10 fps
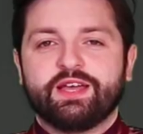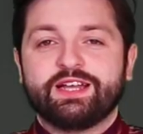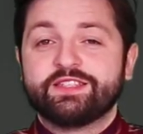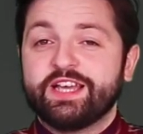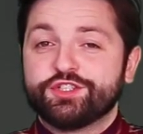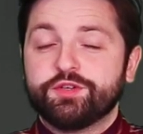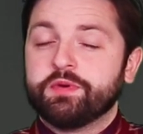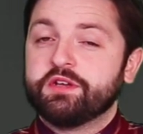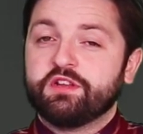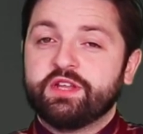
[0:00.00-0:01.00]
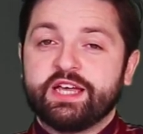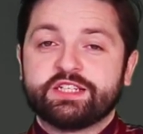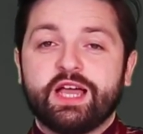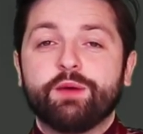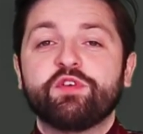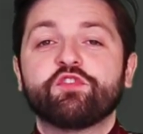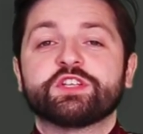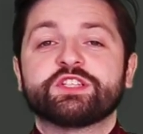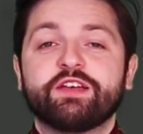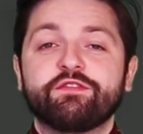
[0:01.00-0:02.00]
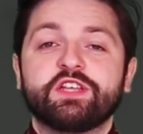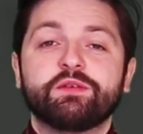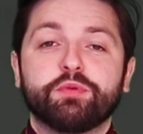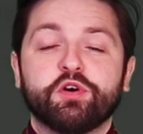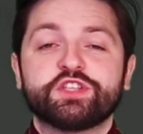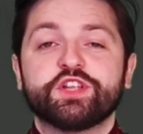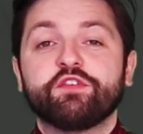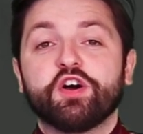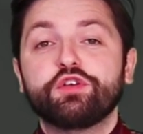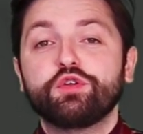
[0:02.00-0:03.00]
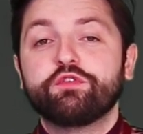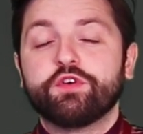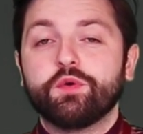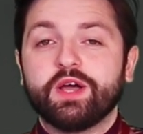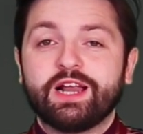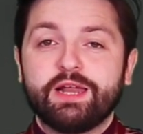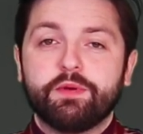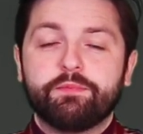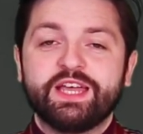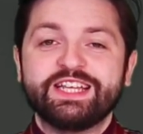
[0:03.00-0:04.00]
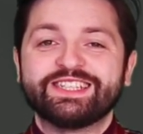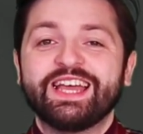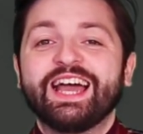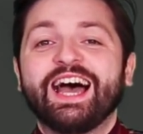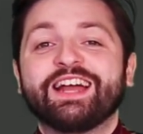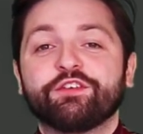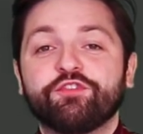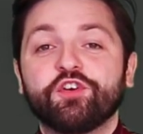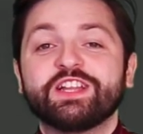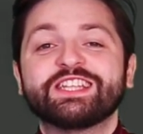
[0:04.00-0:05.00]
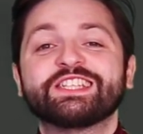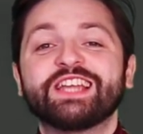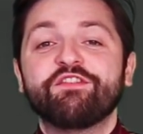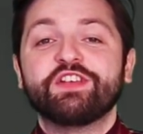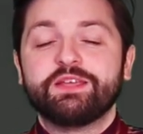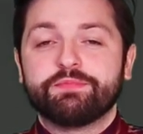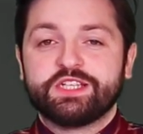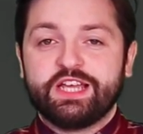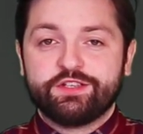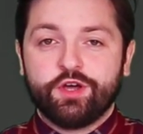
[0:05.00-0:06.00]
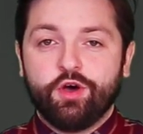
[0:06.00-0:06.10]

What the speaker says: A texture bundle next, and we've got 17 pods of our Nouveau Glimmer Paste at a full 70%